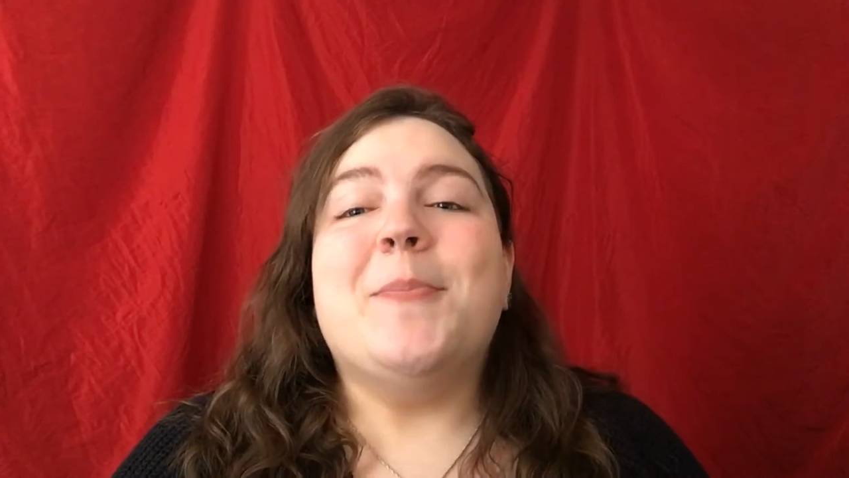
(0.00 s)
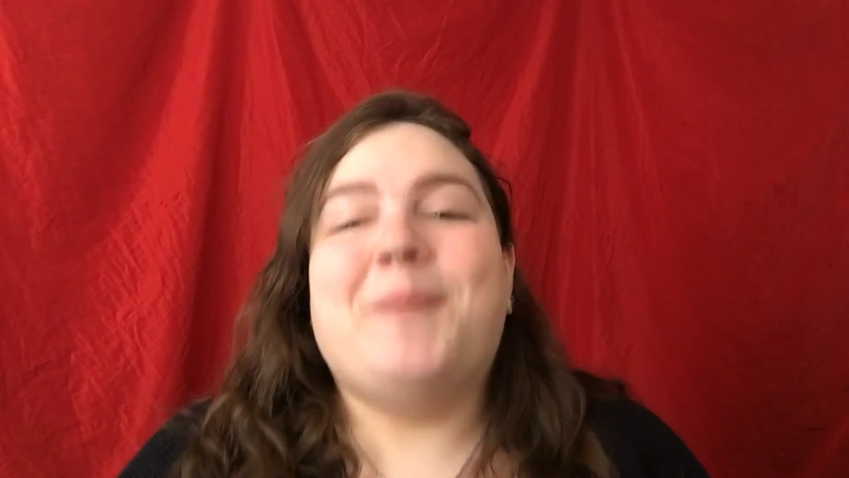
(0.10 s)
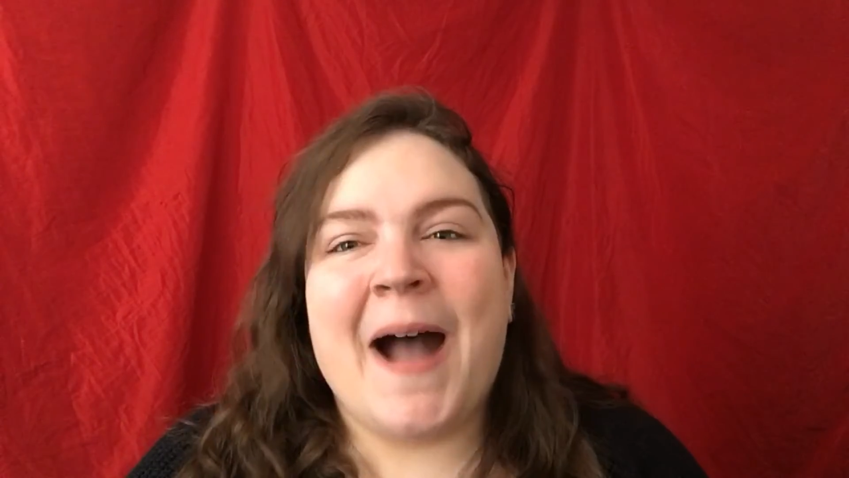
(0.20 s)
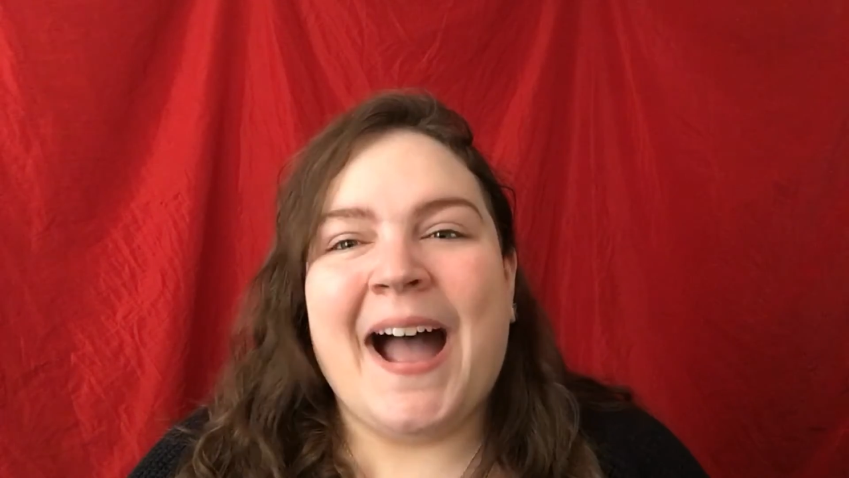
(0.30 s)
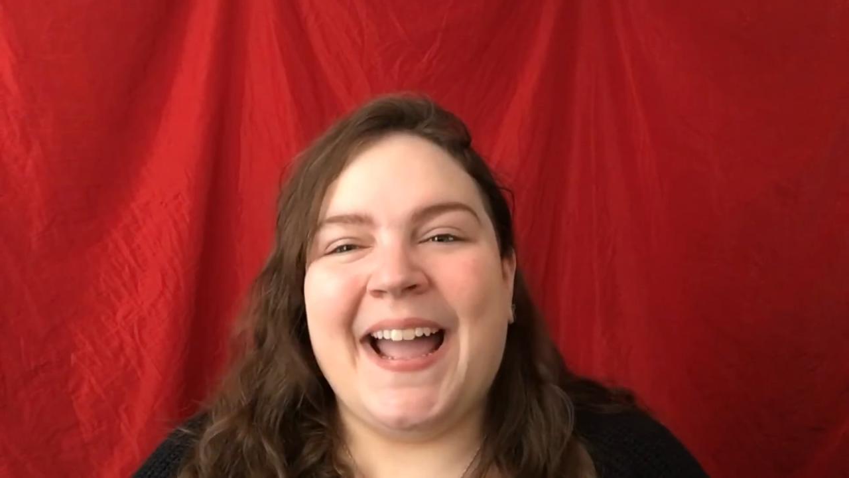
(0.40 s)

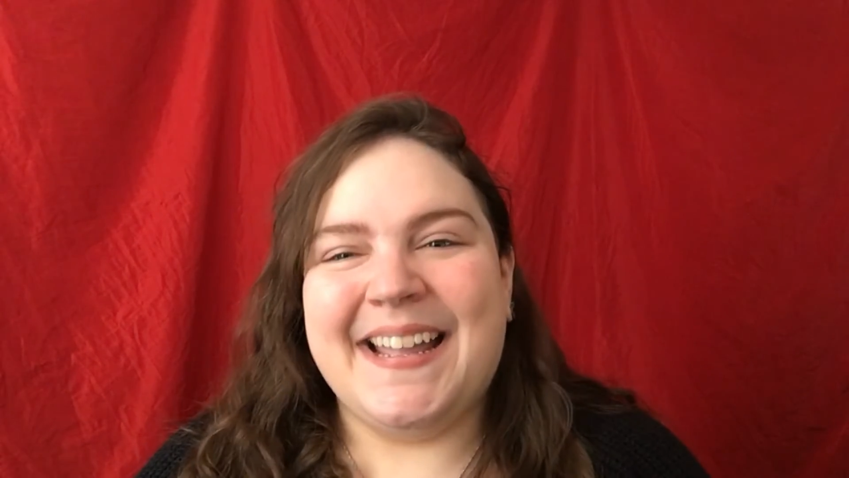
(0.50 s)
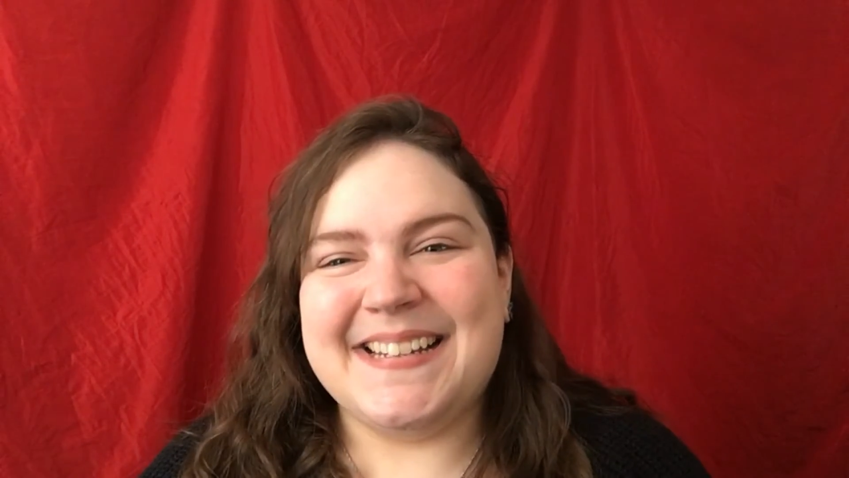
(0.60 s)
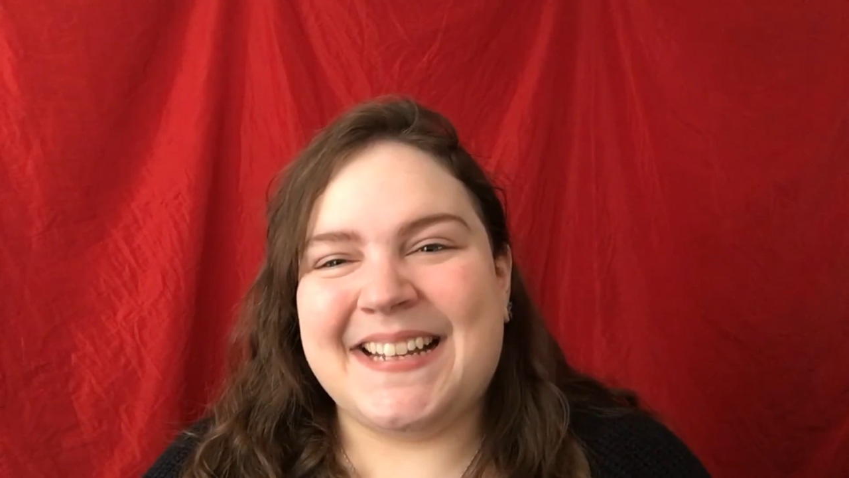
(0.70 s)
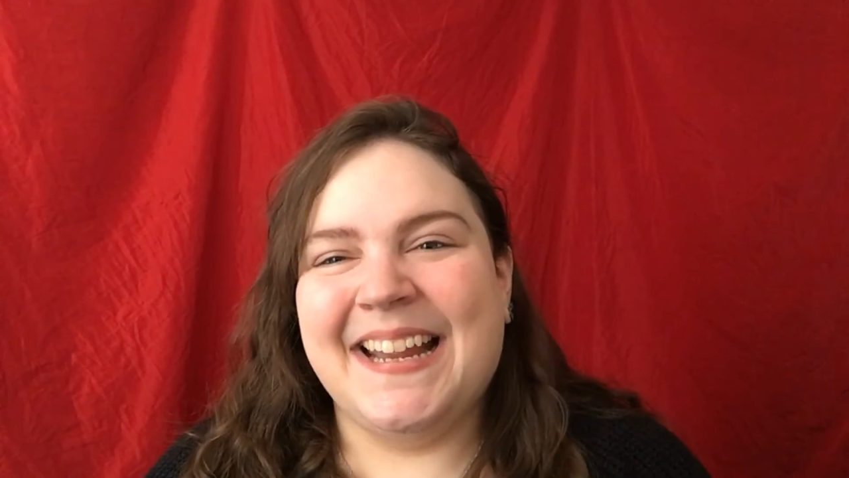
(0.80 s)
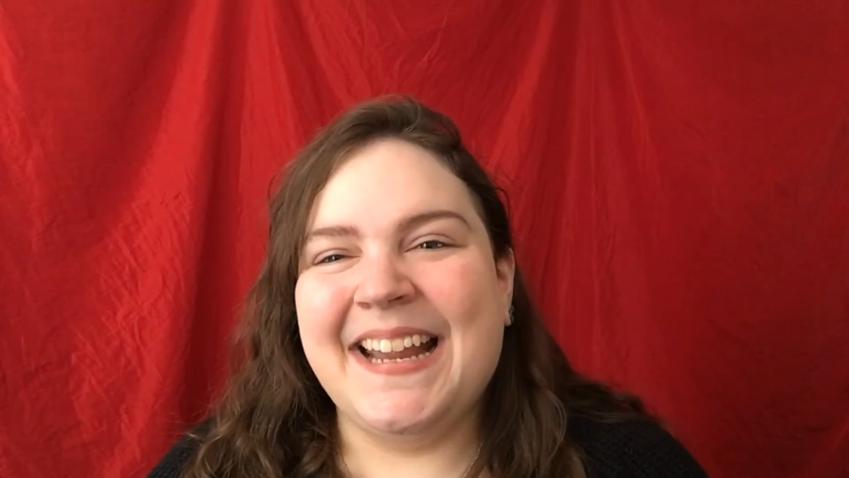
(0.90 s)

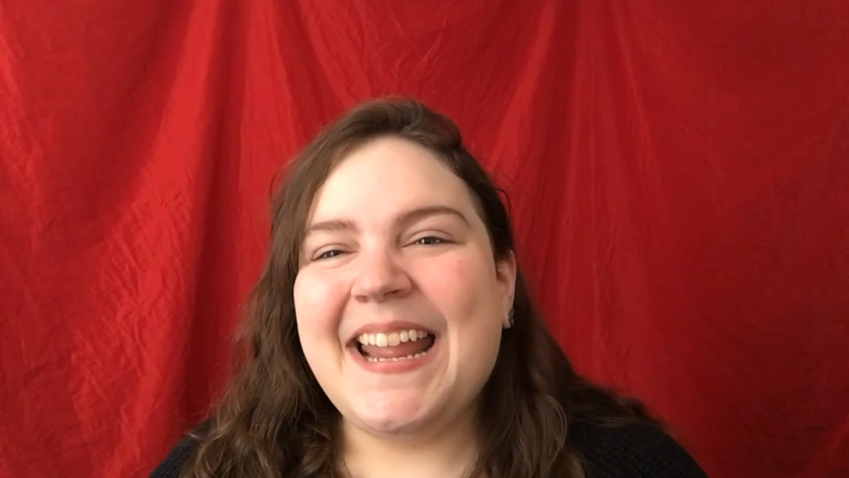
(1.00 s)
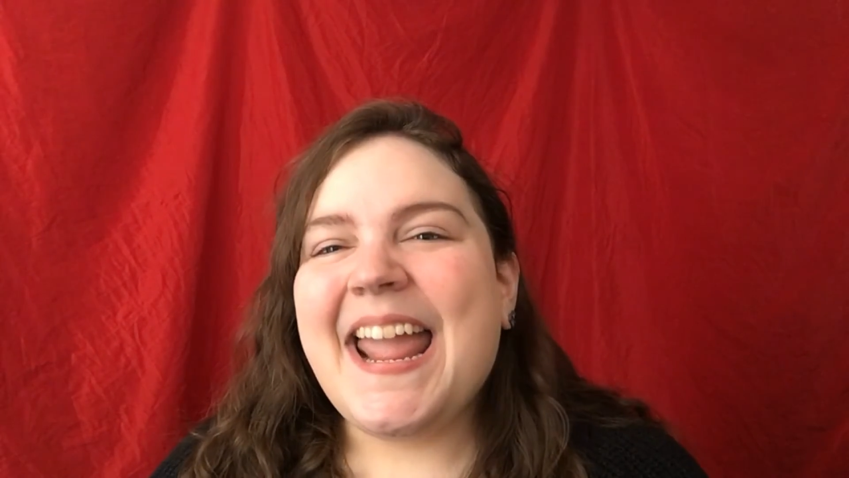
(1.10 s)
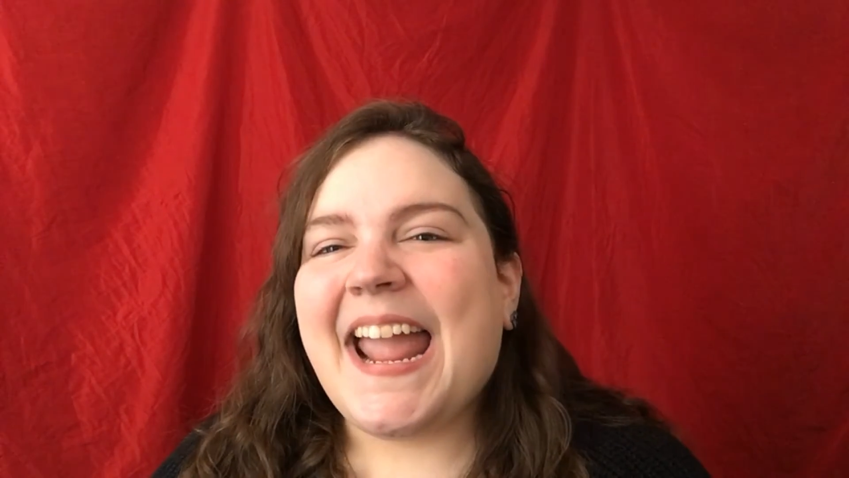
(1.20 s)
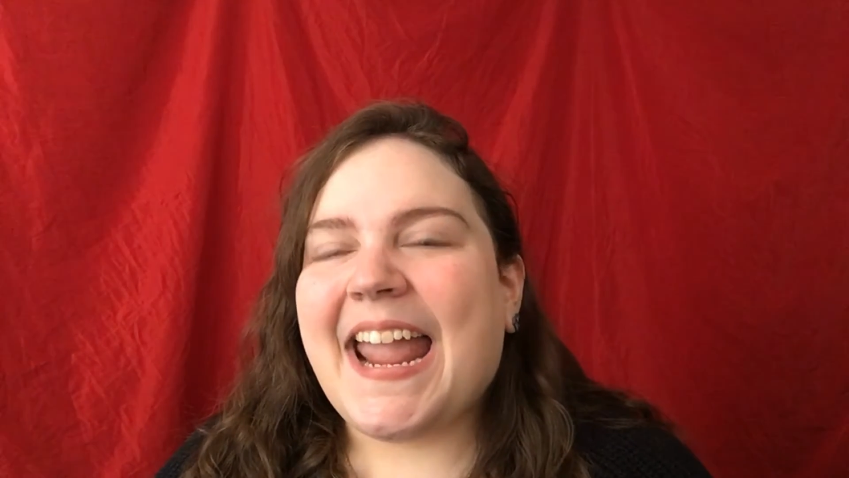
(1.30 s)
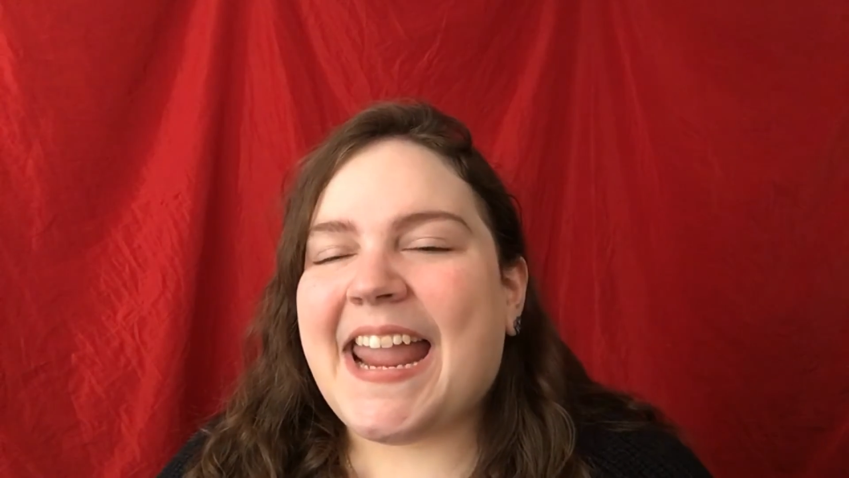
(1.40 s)
but...
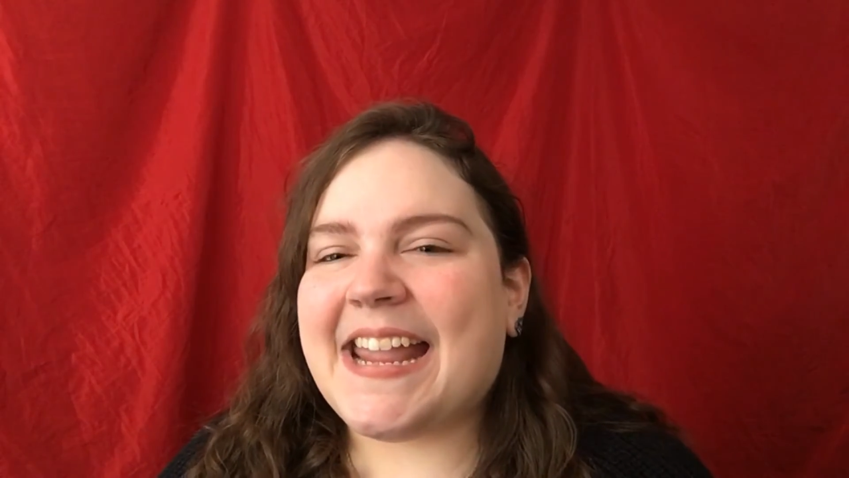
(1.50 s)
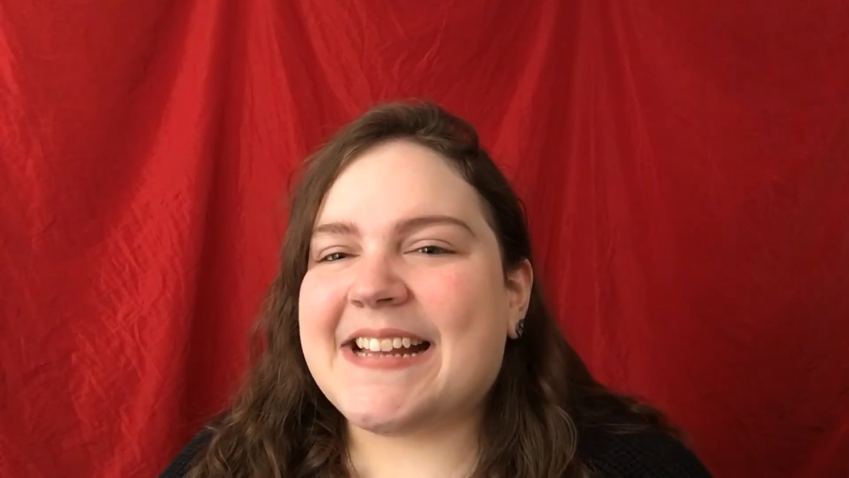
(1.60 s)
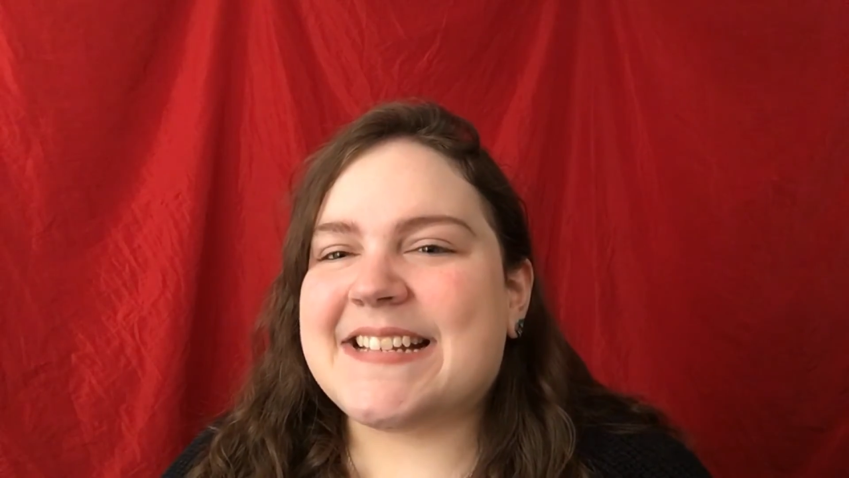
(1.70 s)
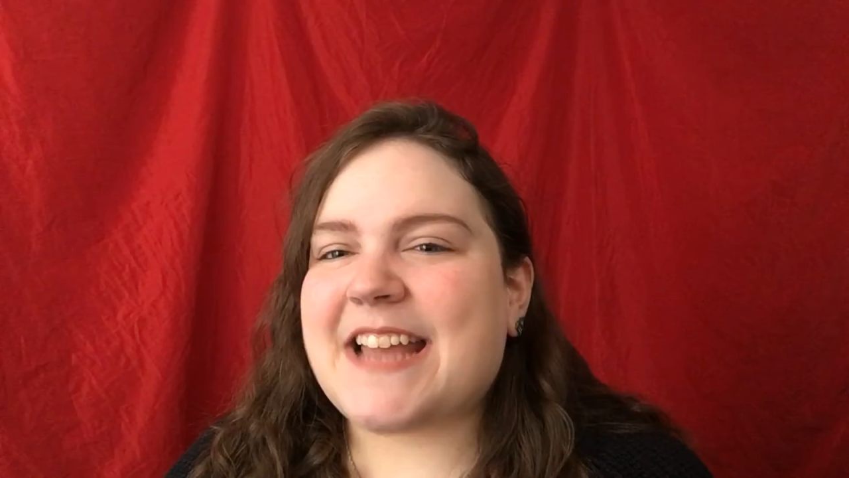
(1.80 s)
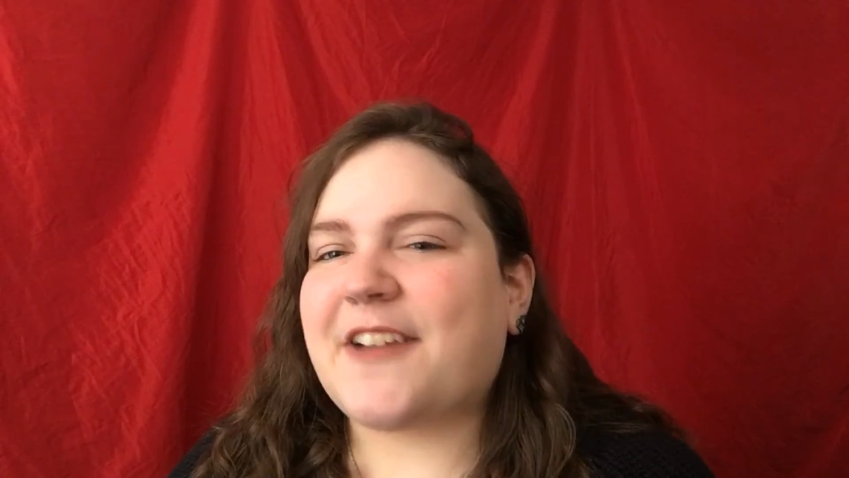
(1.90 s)
he is